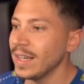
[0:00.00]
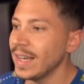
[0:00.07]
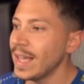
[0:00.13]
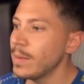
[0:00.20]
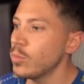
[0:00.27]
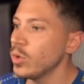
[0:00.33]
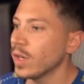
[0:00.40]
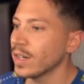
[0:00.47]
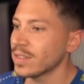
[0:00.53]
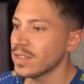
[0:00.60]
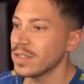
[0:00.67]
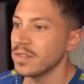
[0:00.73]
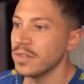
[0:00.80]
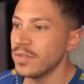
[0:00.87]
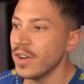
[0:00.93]
name, we can see
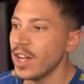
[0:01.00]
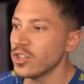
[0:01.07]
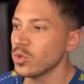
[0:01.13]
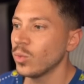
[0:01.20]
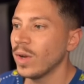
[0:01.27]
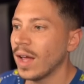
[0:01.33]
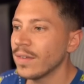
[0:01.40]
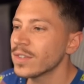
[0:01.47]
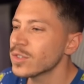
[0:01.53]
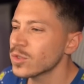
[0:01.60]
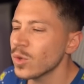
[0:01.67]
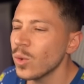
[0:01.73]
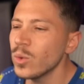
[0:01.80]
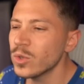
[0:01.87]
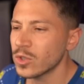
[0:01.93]
the version, we have
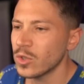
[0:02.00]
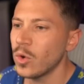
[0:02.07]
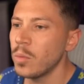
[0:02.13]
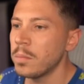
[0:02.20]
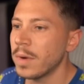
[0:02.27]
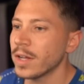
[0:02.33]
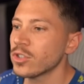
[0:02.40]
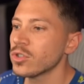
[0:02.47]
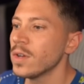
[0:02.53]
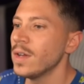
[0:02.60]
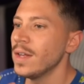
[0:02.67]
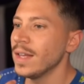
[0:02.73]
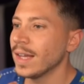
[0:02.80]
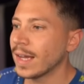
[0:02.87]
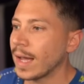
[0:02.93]
so much
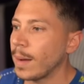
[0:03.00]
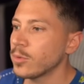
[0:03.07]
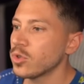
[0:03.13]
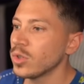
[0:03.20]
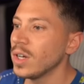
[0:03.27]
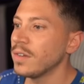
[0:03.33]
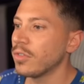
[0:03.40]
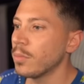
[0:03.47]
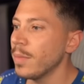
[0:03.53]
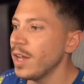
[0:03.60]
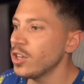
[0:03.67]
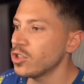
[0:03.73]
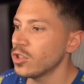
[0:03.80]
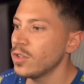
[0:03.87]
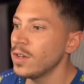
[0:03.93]
captured
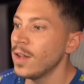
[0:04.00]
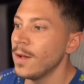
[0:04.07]
information.